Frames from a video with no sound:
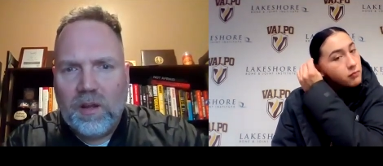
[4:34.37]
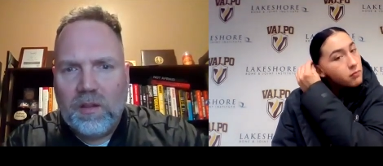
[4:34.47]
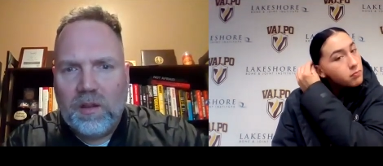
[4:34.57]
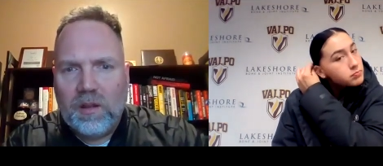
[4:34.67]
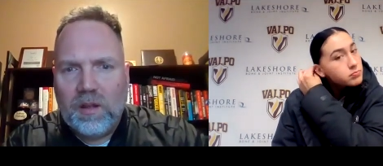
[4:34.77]
Speaker 1: in
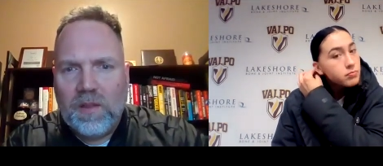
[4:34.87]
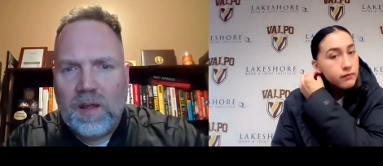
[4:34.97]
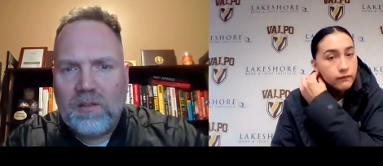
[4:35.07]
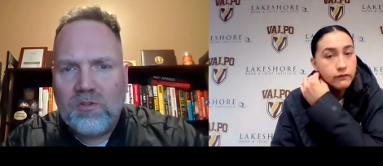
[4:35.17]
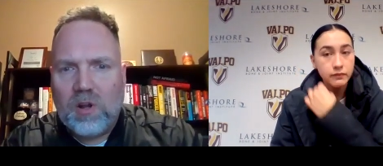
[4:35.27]
the in
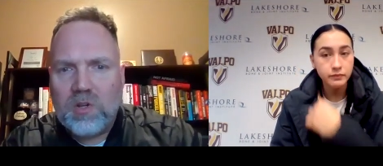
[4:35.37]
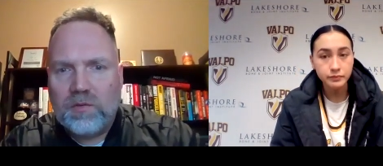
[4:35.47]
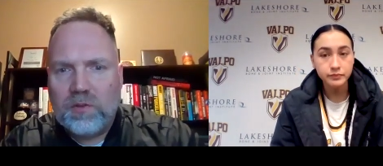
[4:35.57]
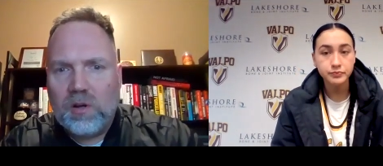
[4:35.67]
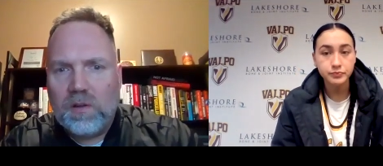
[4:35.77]
that stretch
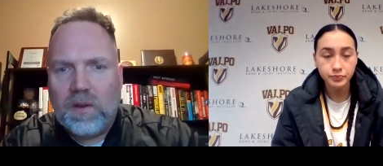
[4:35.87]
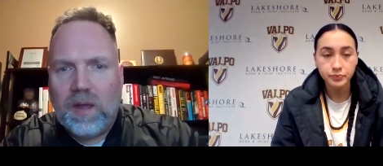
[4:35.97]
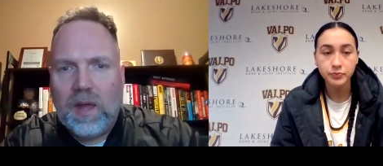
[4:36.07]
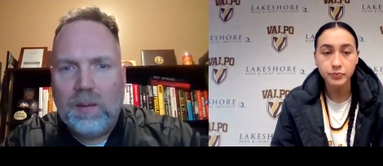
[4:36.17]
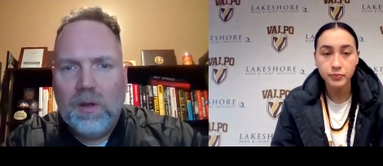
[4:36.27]
of turning the
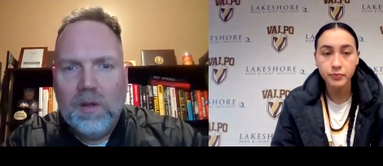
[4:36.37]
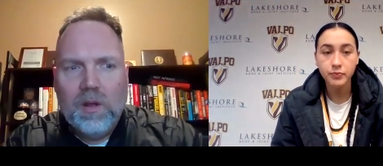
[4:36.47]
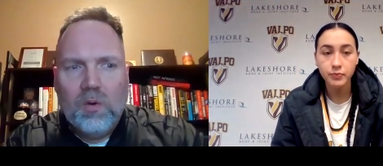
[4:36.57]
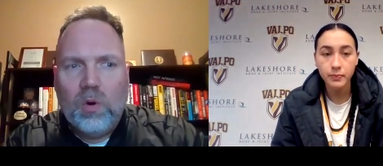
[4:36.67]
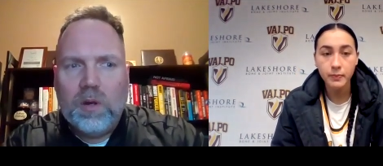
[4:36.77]
game.
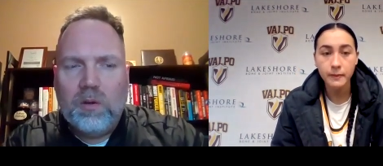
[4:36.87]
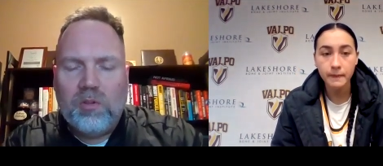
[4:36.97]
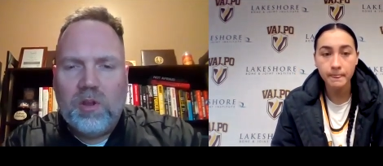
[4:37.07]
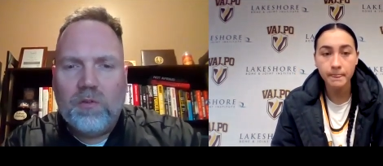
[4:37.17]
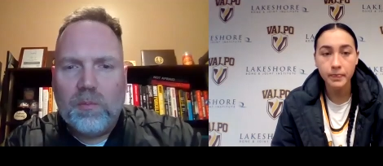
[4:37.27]
What do you
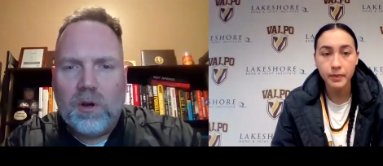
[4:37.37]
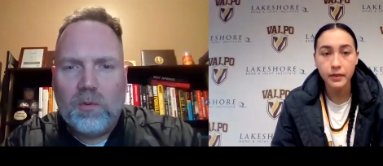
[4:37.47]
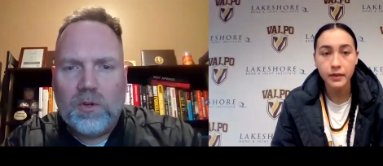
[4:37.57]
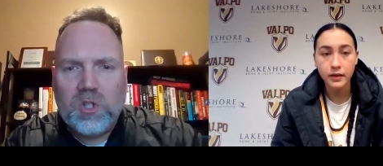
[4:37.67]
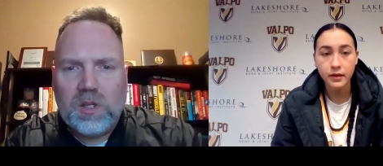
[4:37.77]
see from her
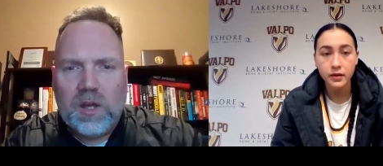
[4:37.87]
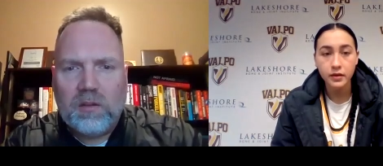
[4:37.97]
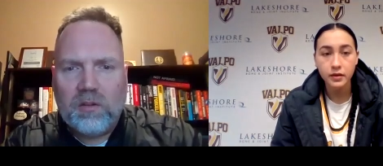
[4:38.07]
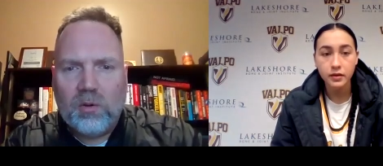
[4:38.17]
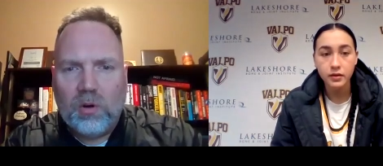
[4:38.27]
when she takes
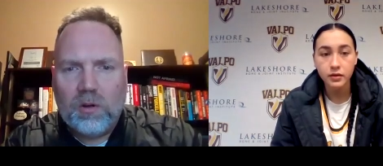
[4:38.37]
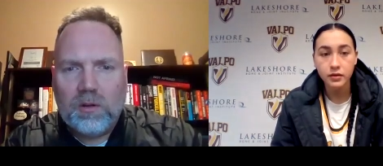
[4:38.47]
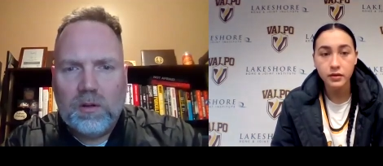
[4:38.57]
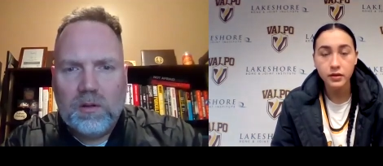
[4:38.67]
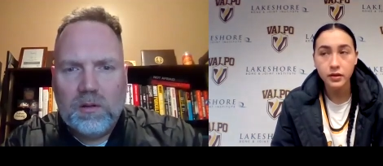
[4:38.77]
the court?
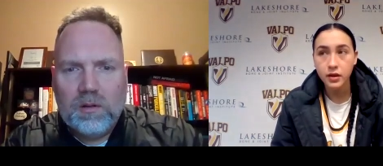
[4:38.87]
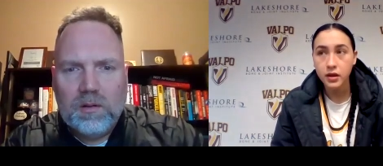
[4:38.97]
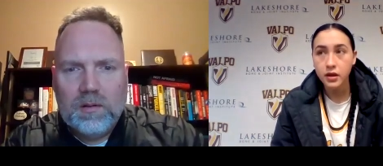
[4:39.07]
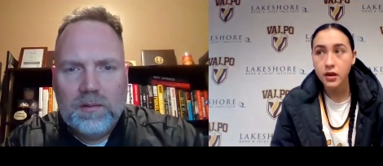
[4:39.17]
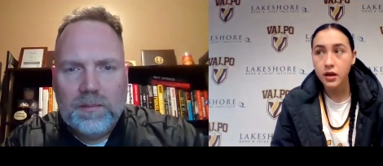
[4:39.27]

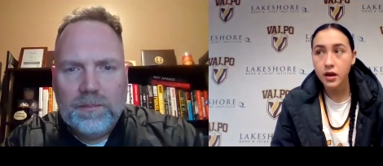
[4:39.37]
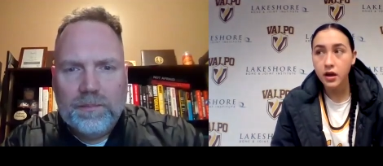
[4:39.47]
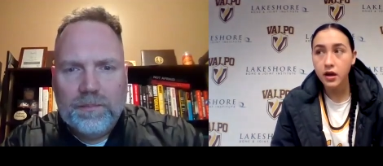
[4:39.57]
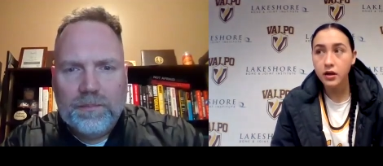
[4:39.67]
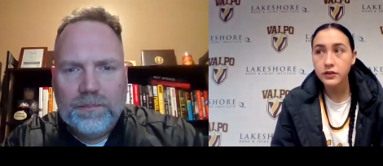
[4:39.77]

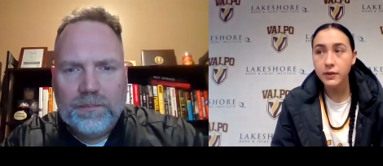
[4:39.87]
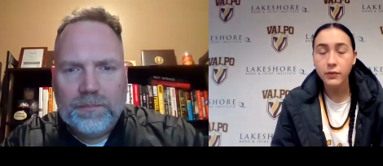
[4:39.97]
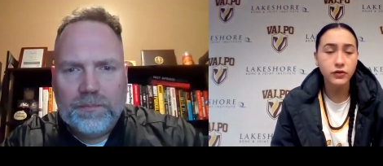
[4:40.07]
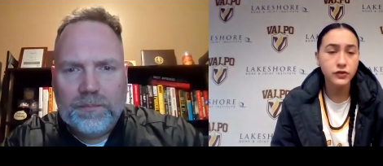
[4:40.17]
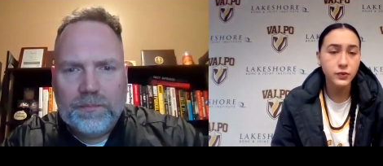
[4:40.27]

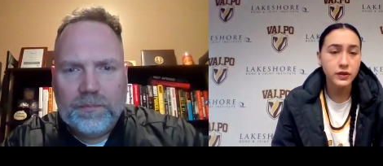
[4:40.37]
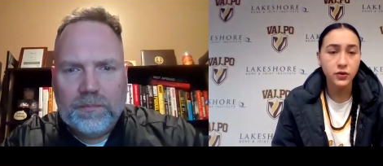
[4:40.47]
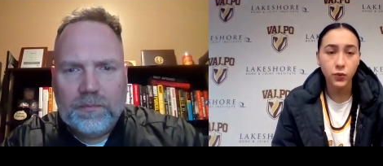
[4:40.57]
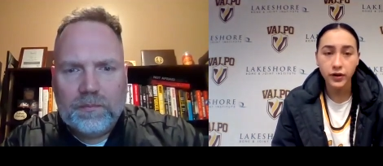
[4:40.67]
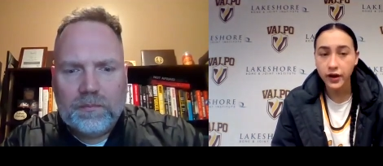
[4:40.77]
Speaker 2: Someone who's
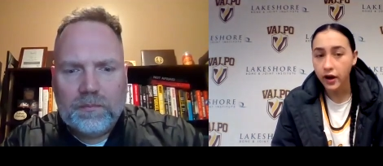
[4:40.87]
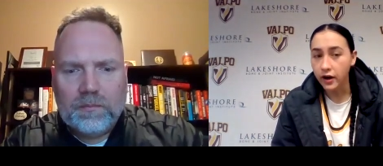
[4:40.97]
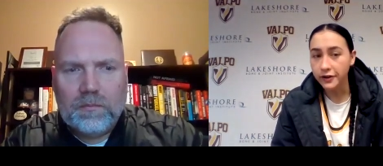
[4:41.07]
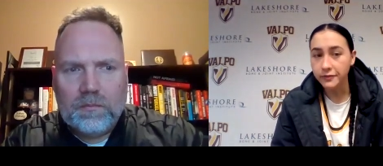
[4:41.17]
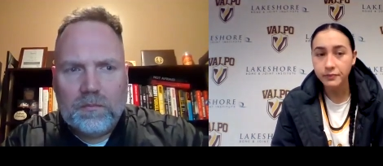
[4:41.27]
willing to work
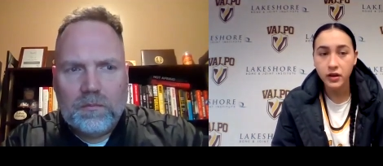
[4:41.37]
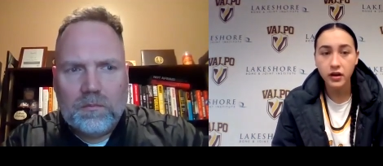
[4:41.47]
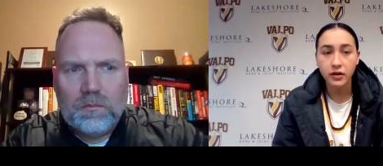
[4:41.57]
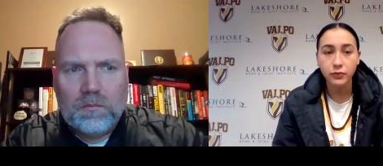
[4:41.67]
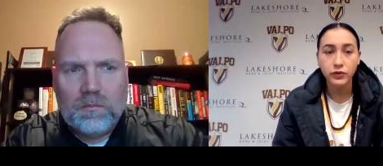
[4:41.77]
hard,
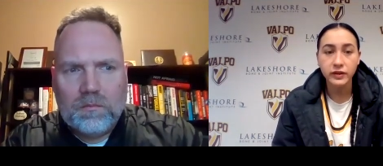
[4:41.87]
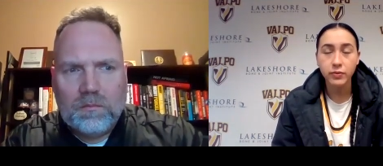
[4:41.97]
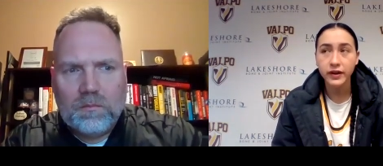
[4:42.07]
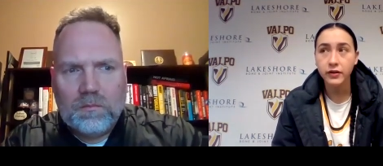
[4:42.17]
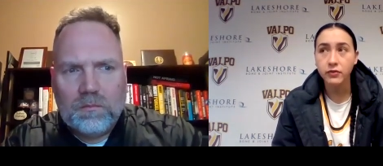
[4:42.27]
um,
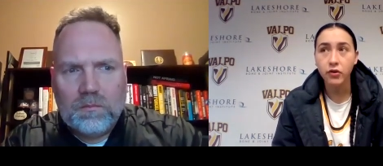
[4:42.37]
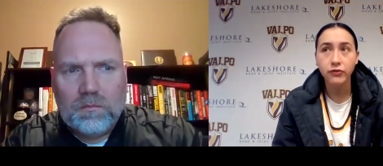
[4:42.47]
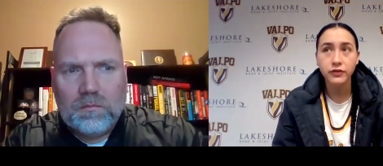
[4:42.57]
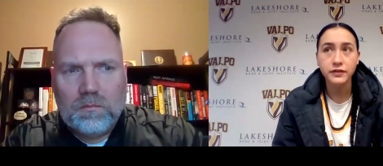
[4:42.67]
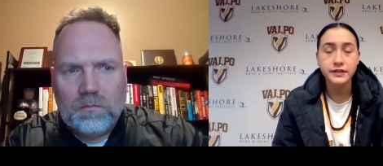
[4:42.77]
really play her
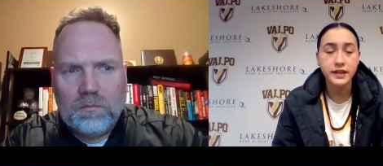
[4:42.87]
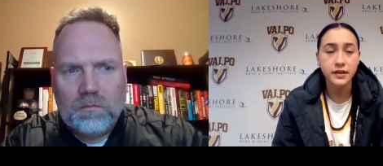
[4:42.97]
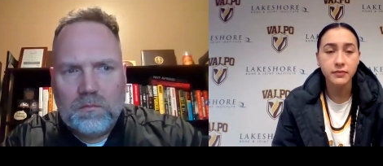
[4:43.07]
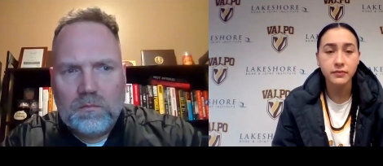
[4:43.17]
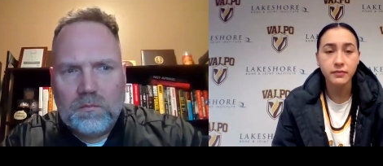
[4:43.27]
role for the
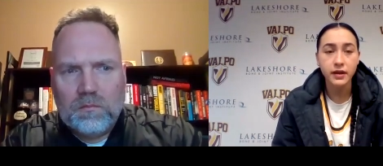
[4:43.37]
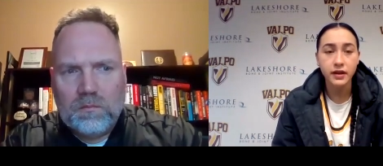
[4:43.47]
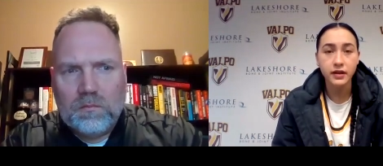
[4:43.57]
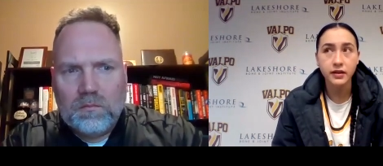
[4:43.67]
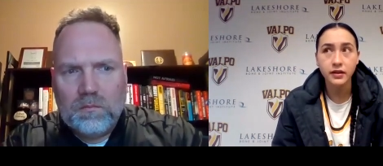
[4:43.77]
team,
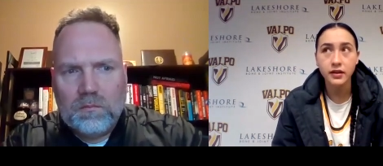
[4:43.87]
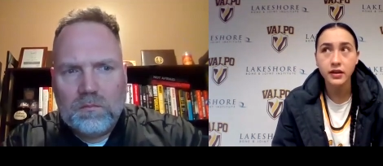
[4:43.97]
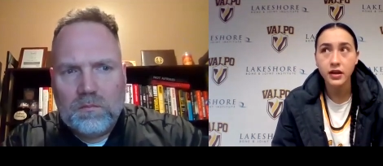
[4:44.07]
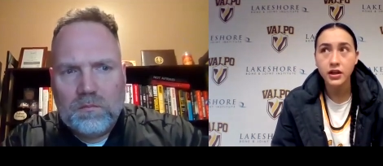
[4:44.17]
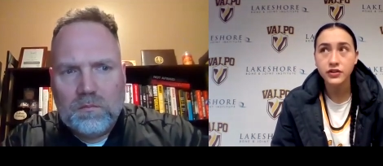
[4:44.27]

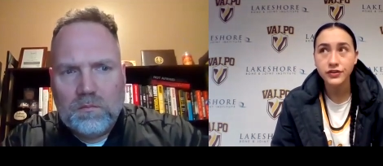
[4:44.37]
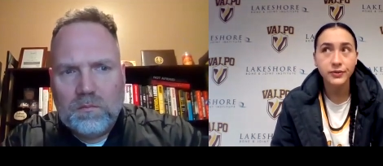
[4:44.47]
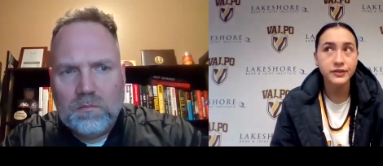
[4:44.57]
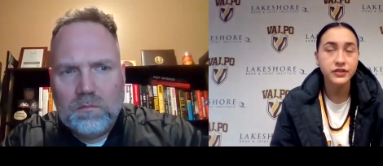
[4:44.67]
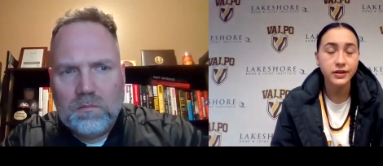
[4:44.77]
and
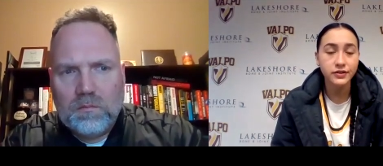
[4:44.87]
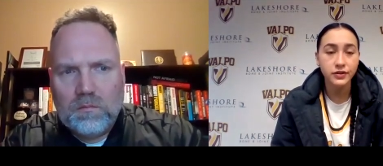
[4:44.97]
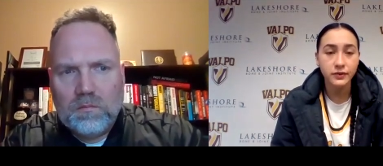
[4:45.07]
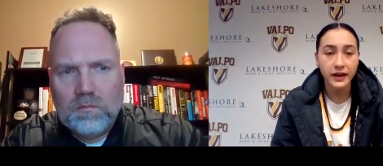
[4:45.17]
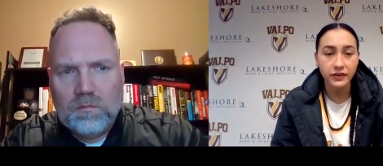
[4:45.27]
she's always trying to
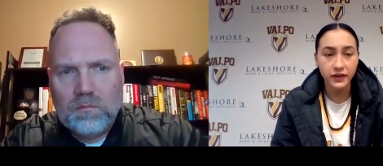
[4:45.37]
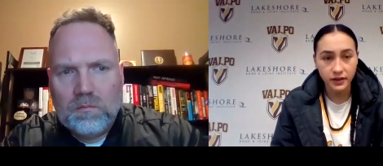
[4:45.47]
do the right